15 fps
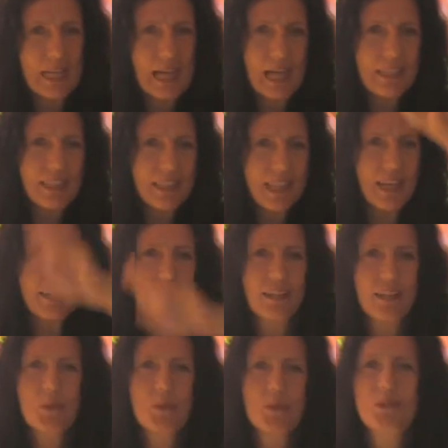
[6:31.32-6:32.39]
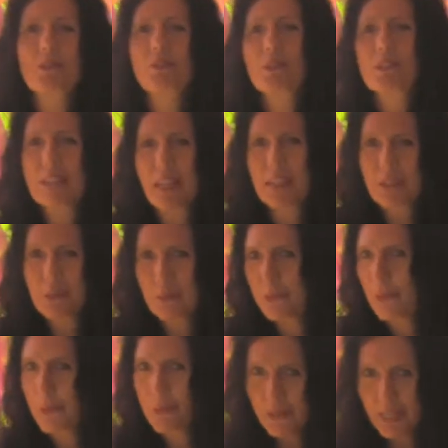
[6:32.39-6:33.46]
And that I want to discuss with
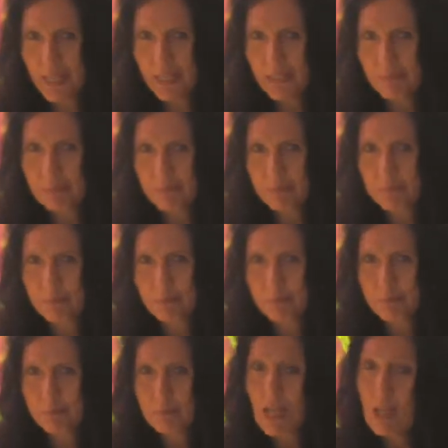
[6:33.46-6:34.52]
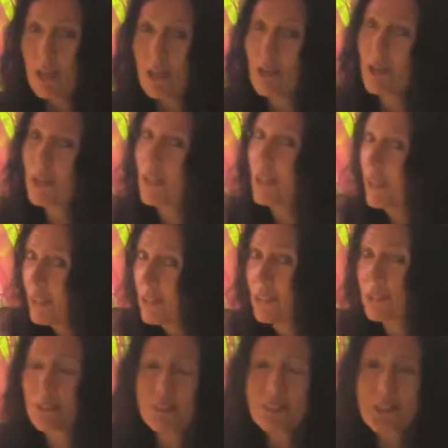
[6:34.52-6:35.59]
you today. In
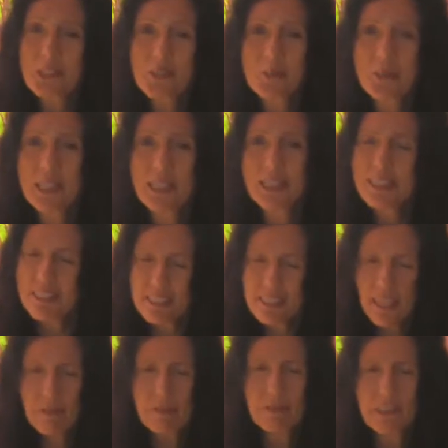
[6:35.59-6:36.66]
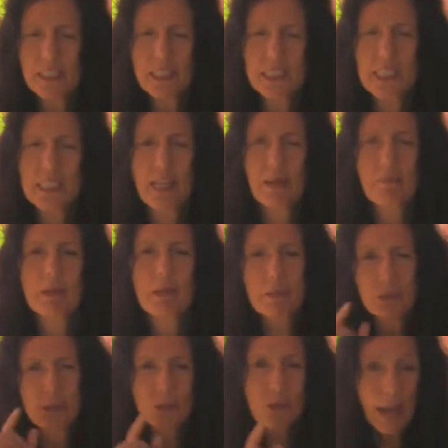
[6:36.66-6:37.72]
conclusion, we can definitely say
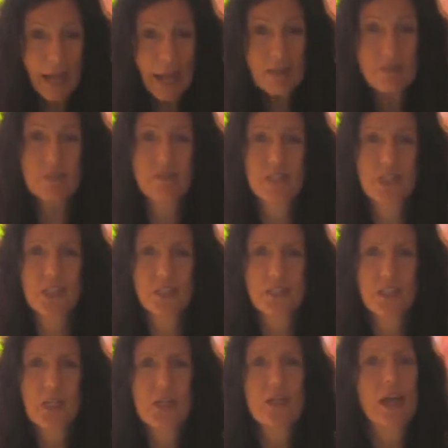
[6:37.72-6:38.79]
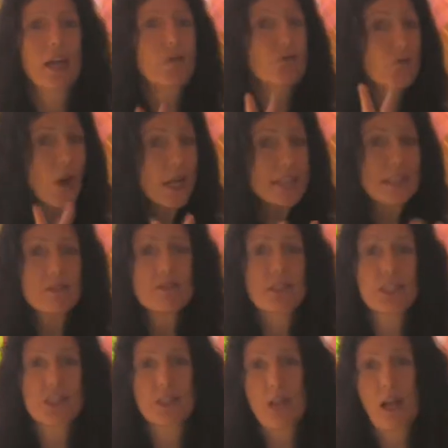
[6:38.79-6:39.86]
people who have a vision and write the
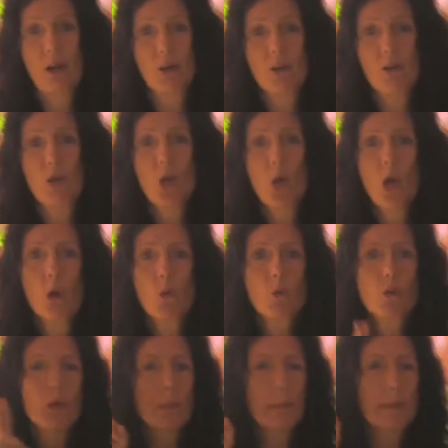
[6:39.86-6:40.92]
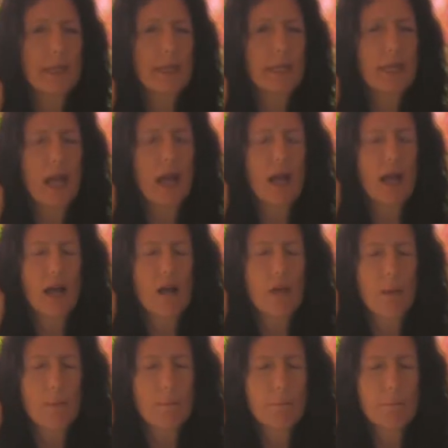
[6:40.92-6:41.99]
vision down will be
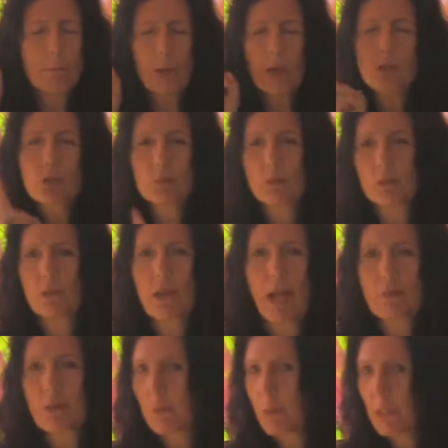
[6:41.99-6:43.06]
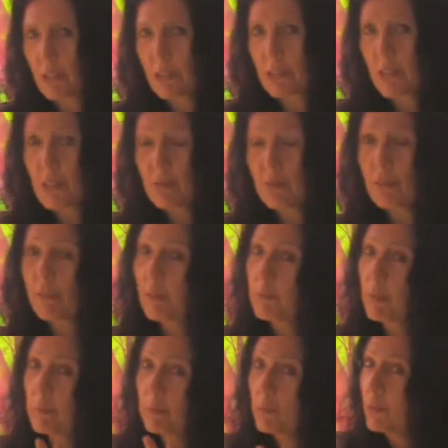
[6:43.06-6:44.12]
multiple times more successful than
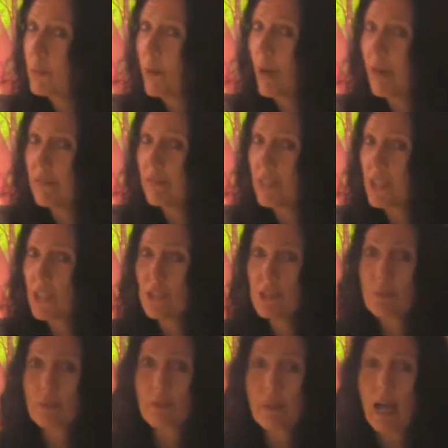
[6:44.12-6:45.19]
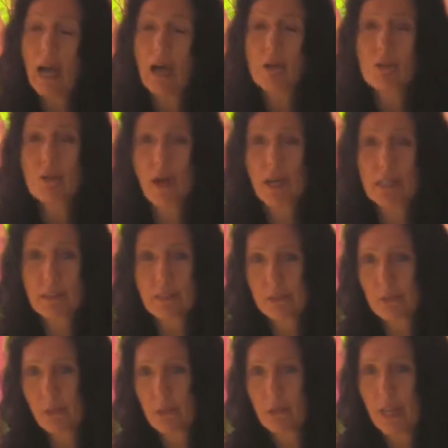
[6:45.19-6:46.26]
people who have visions without writing the
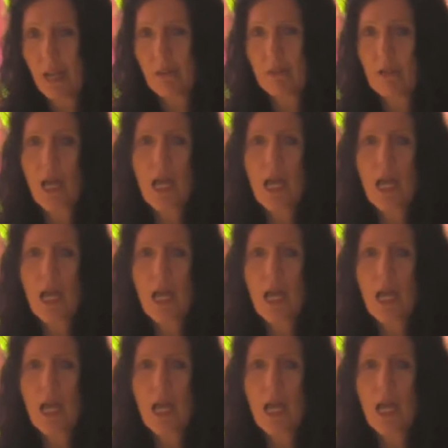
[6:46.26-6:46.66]
goals down,